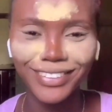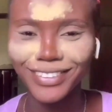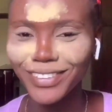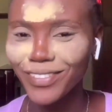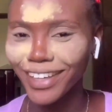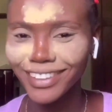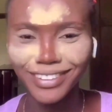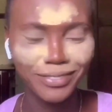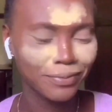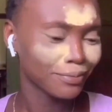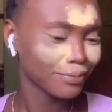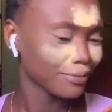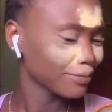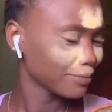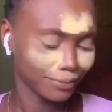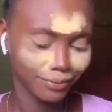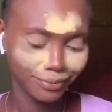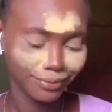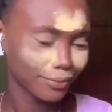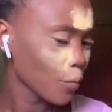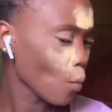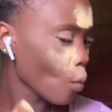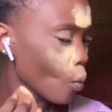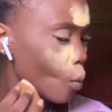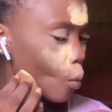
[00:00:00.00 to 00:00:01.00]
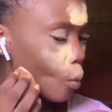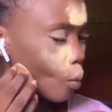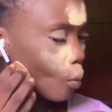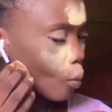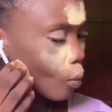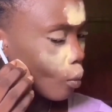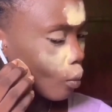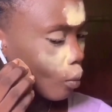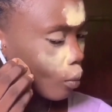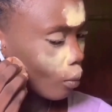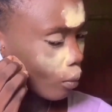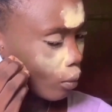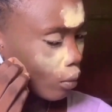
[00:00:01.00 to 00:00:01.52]
Now, to
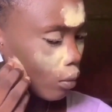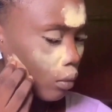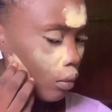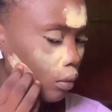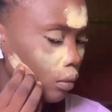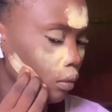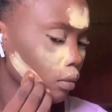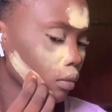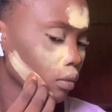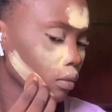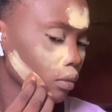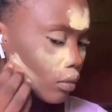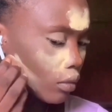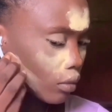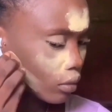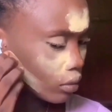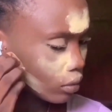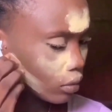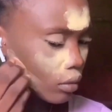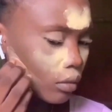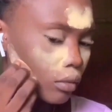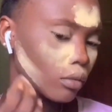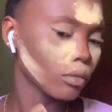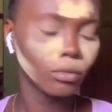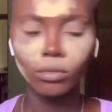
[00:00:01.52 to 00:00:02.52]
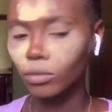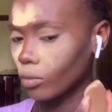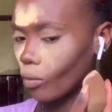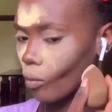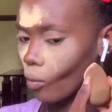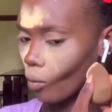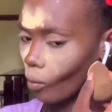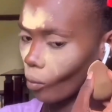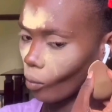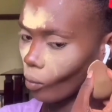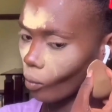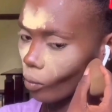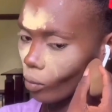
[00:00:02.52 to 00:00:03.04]
get that snatched
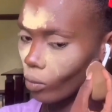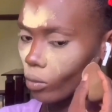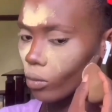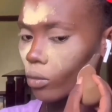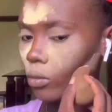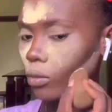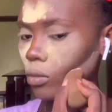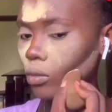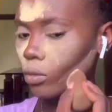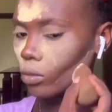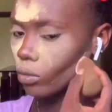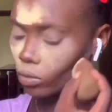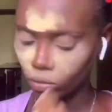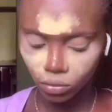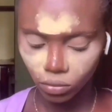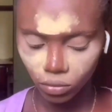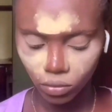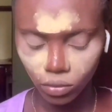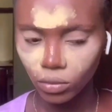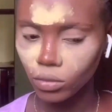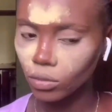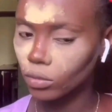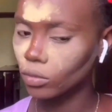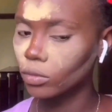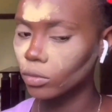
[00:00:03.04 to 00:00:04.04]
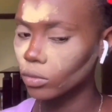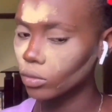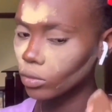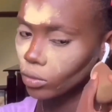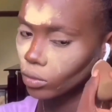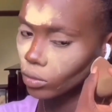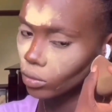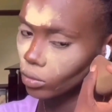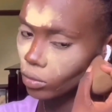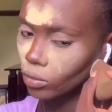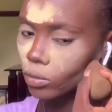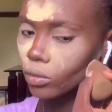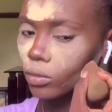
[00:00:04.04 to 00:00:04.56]
cheekbone look, you want to look like
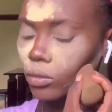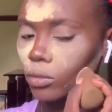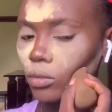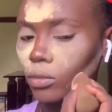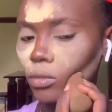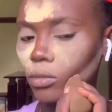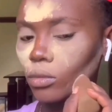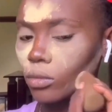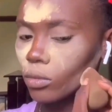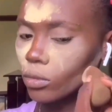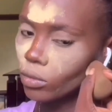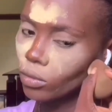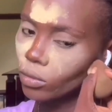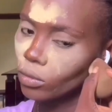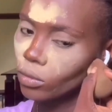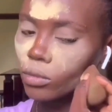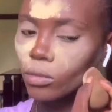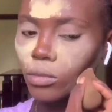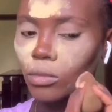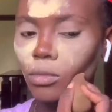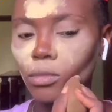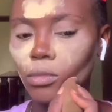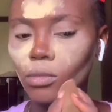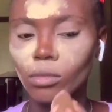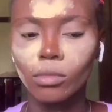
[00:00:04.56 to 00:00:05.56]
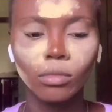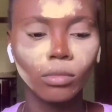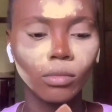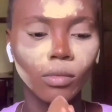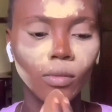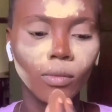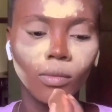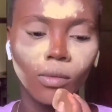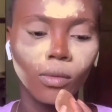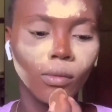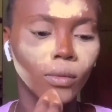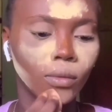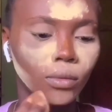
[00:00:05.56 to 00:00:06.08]
Naomi. Yeah, so
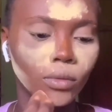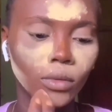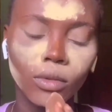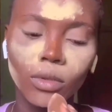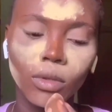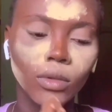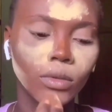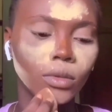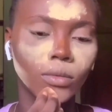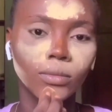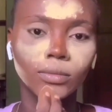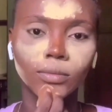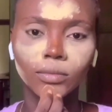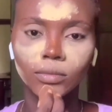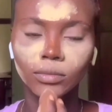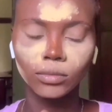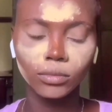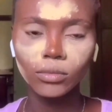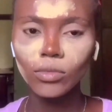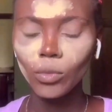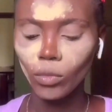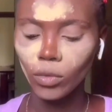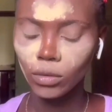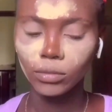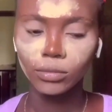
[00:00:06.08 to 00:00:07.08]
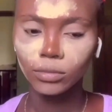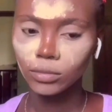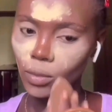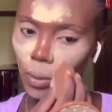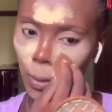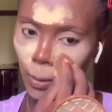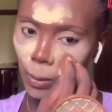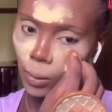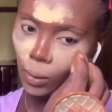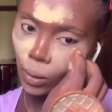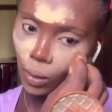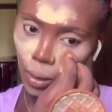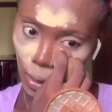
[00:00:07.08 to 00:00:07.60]
this is called a reverse
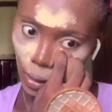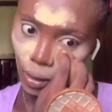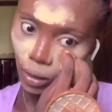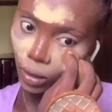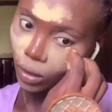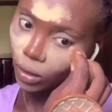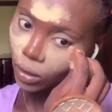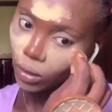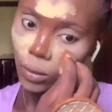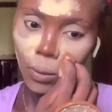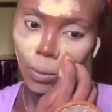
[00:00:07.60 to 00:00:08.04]
contouring.